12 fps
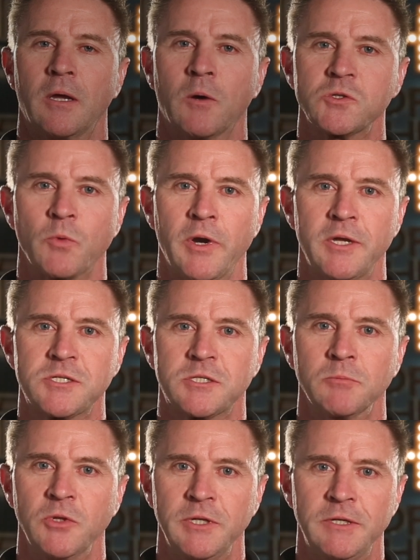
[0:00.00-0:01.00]
I was raised
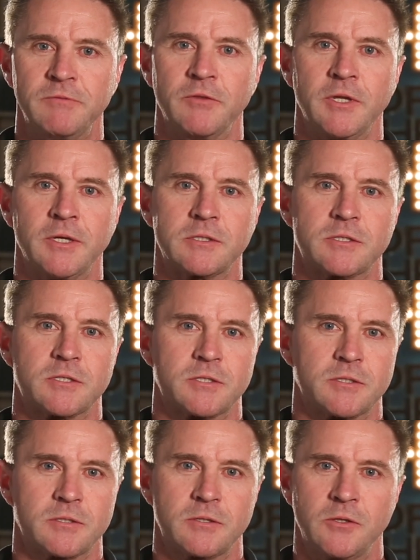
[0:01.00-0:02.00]
to believe
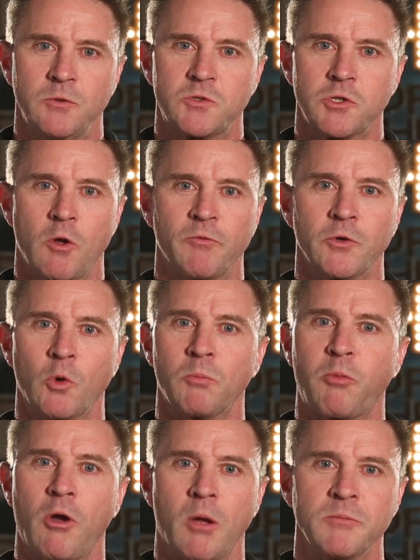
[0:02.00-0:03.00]
that you solve your own
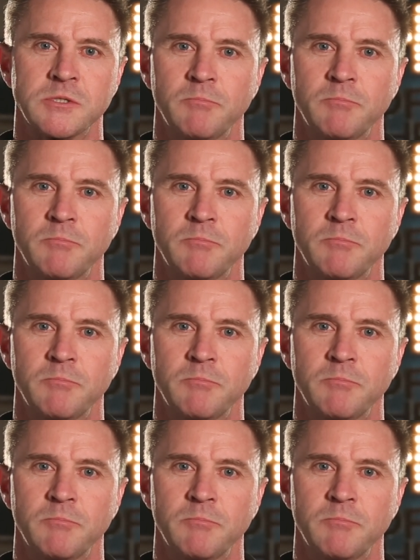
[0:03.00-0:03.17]
problems,